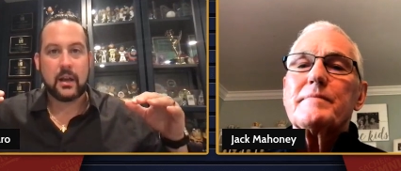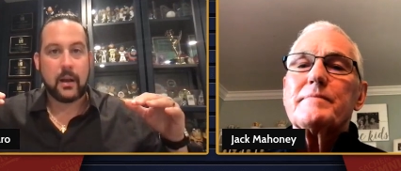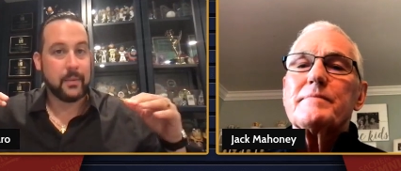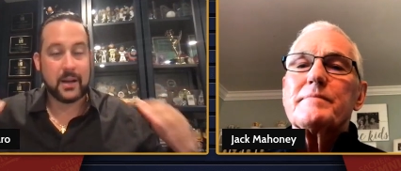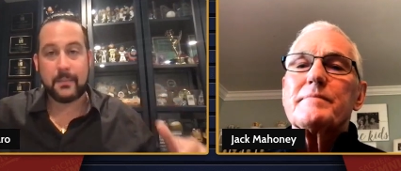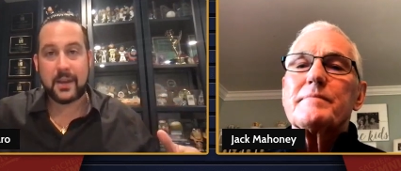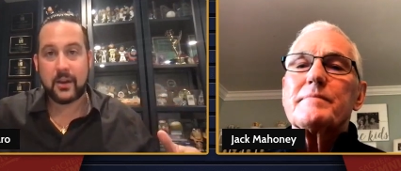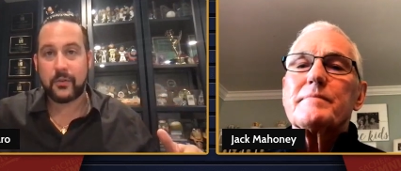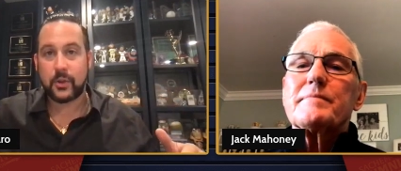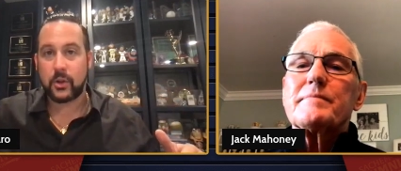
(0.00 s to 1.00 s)
Speaker 1: I'm going to be here
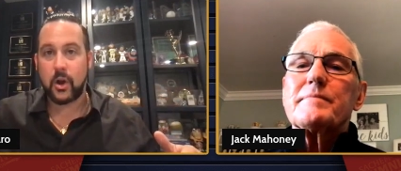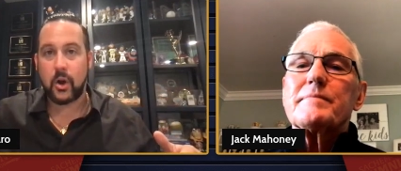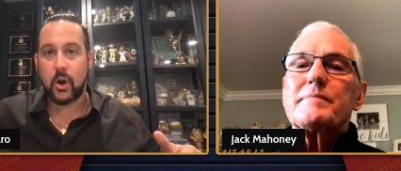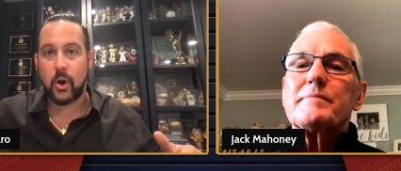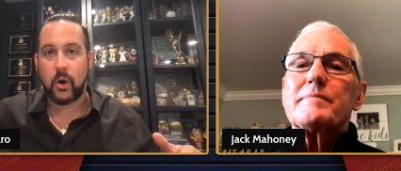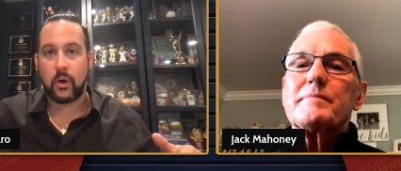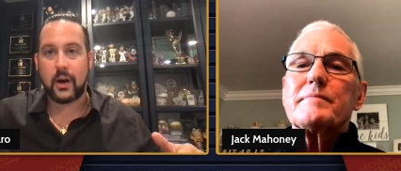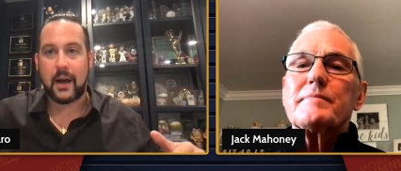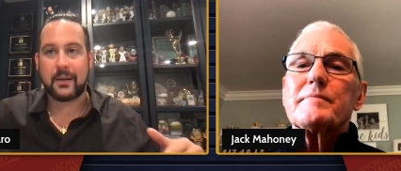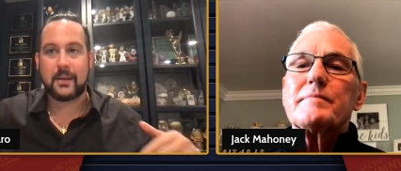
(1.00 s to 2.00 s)
for the long haul.
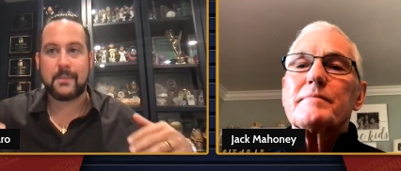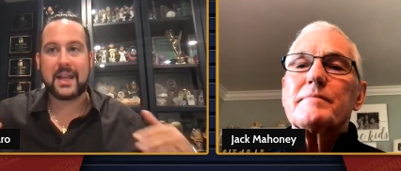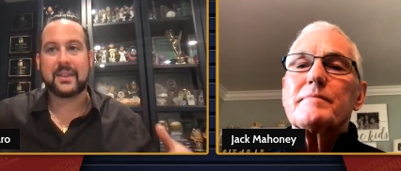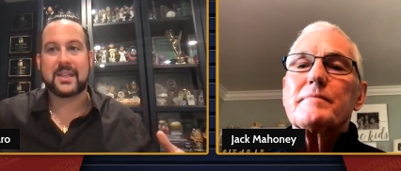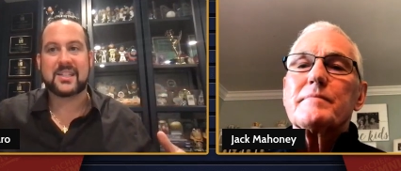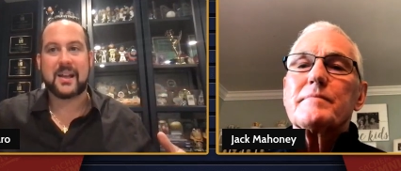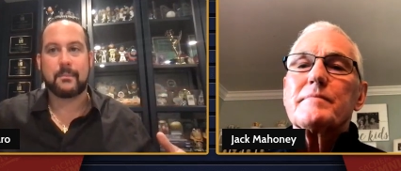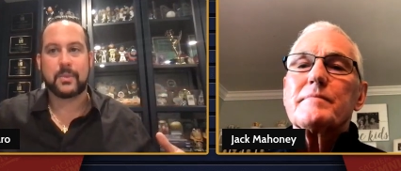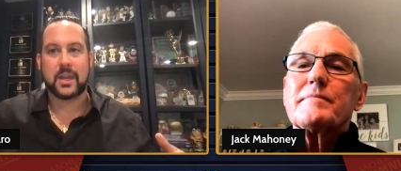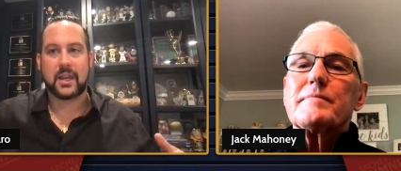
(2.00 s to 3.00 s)
I'm going to make this
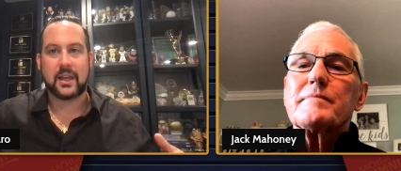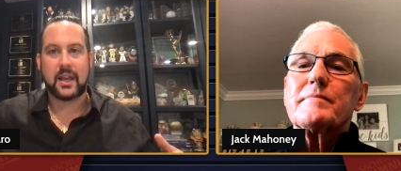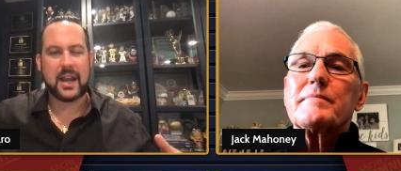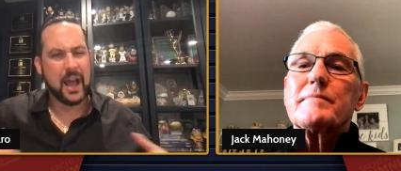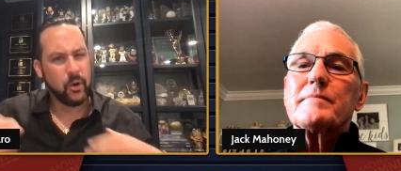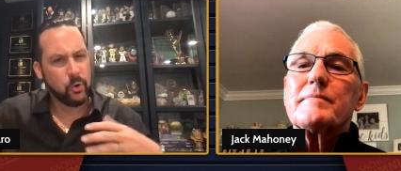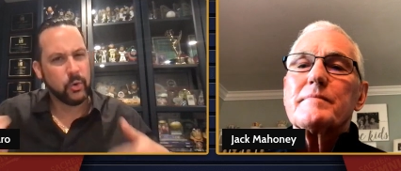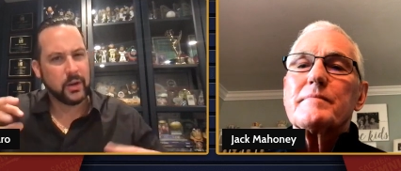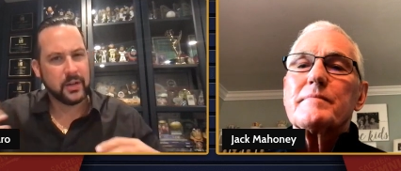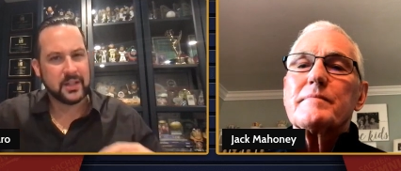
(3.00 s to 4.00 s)
something. And how
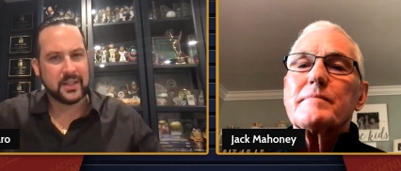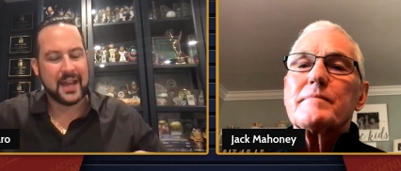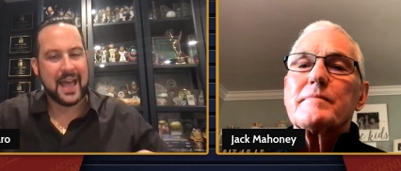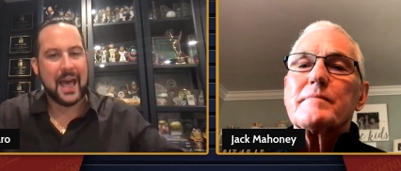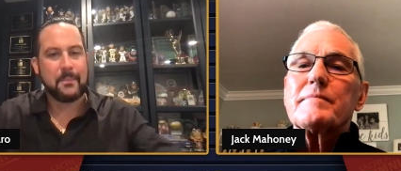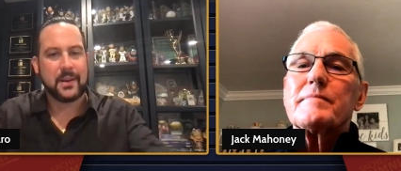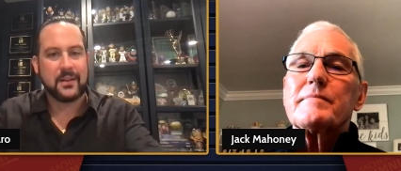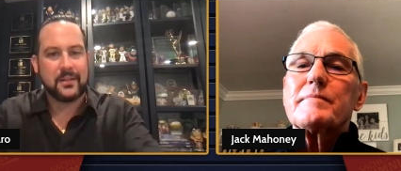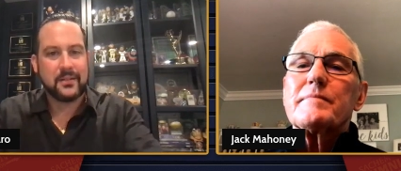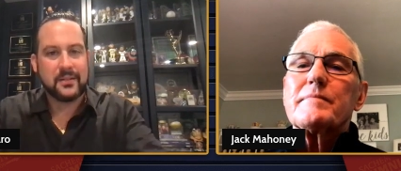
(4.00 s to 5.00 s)
quickly did that happen?
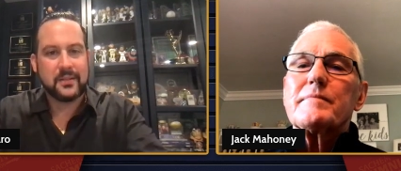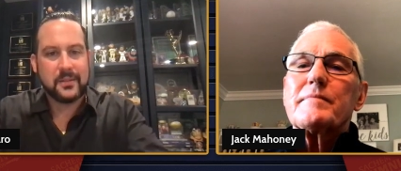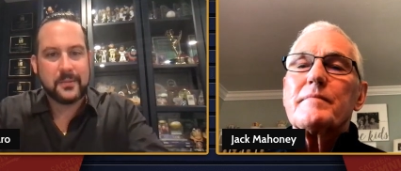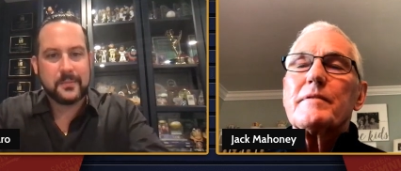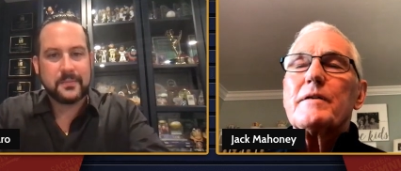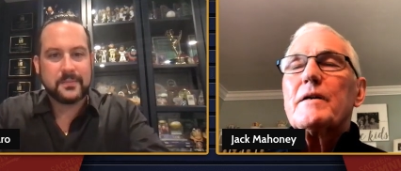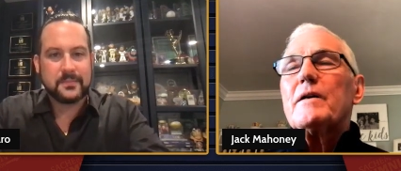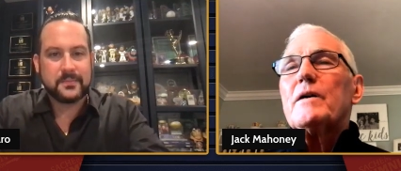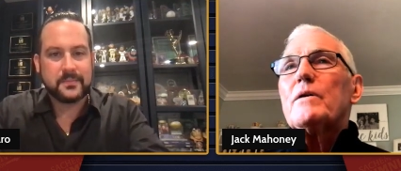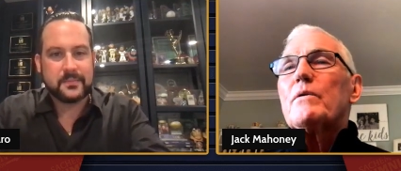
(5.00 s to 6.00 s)

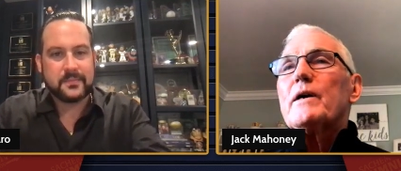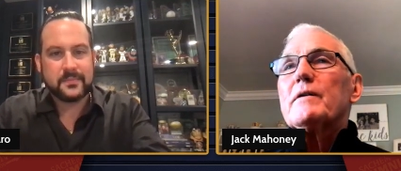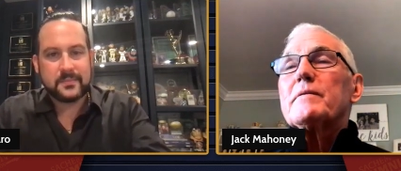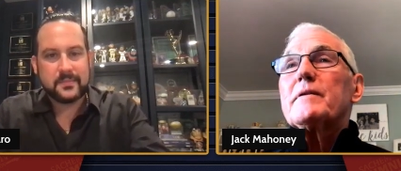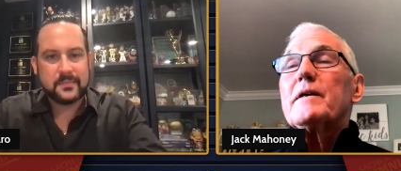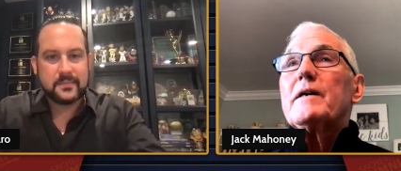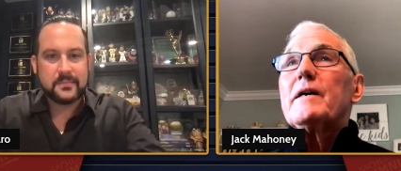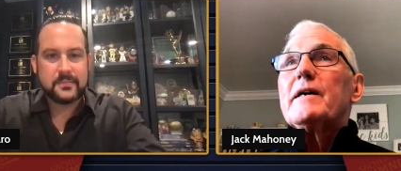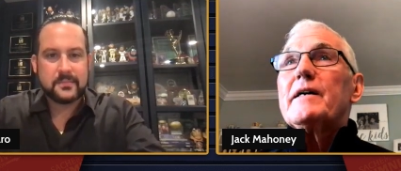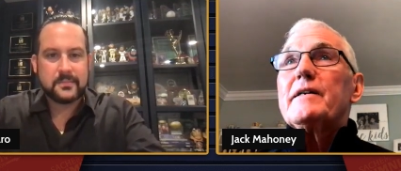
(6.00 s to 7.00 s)
Speaker 2: Well,
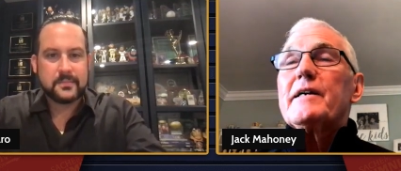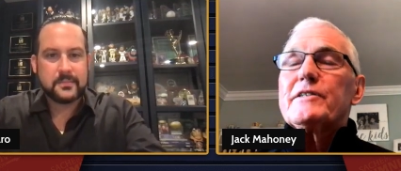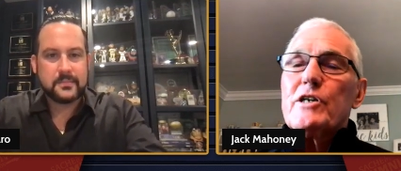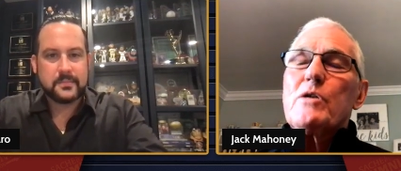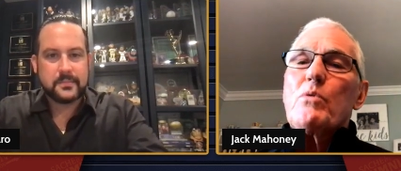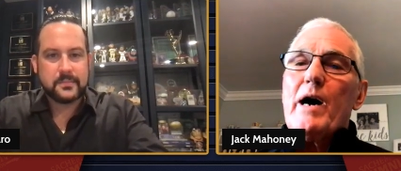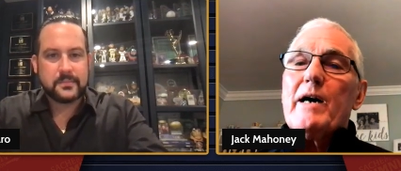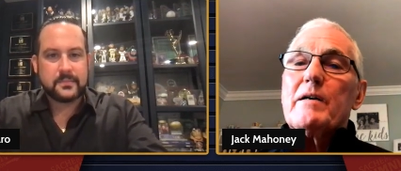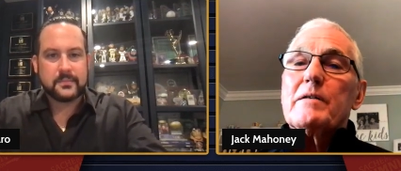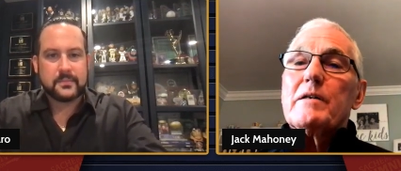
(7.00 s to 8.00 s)
it, it took a
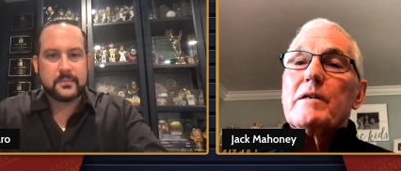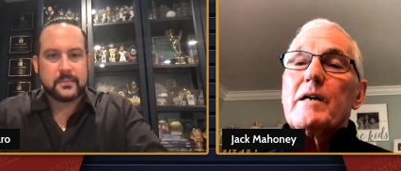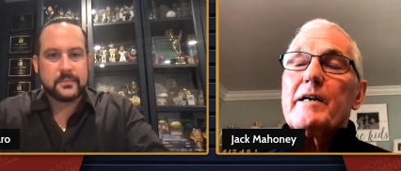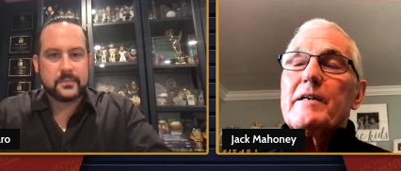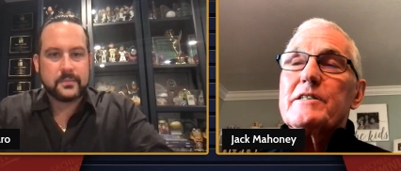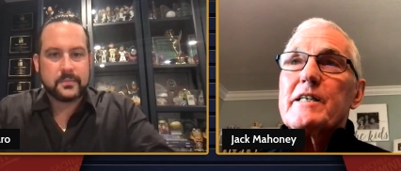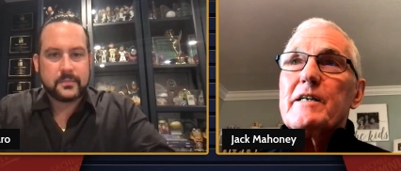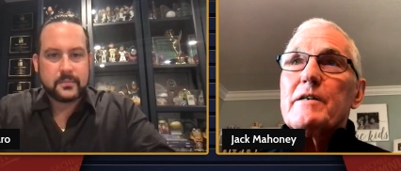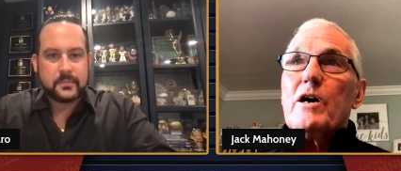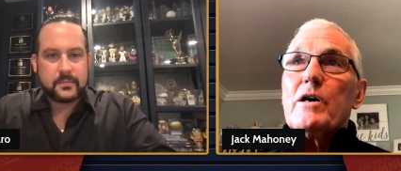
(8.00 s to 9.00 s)
while. Like say,
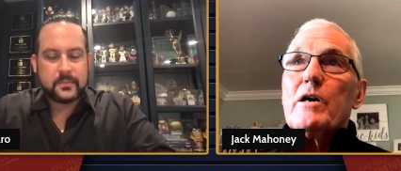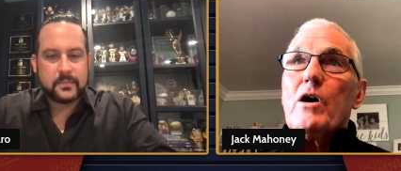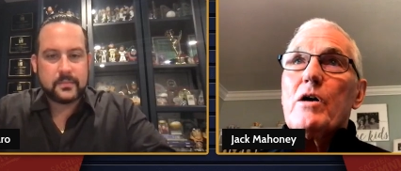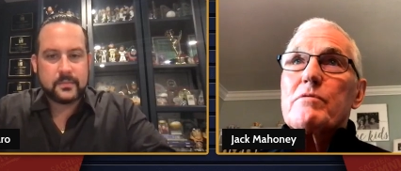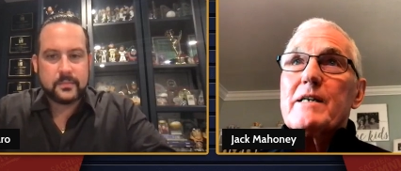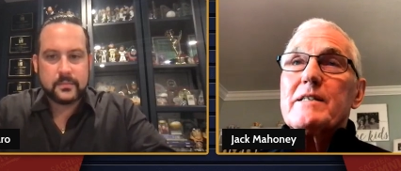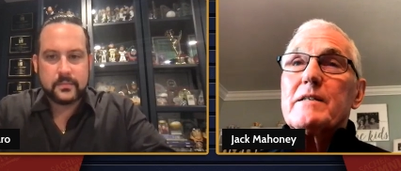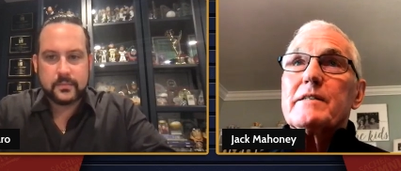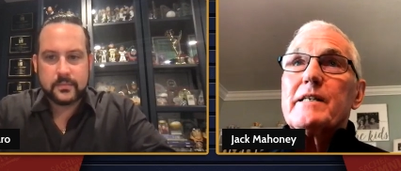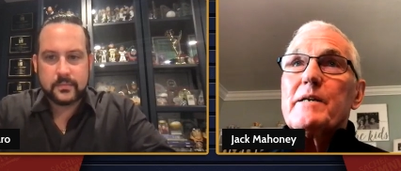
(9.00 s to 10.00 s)
our
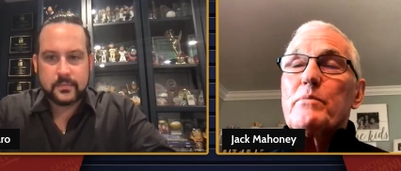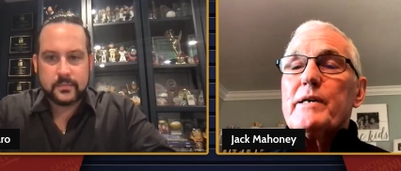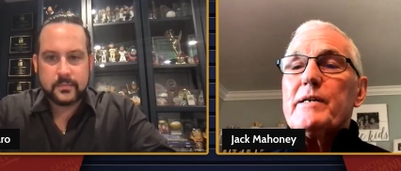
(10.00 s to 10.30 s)
wrestling team, we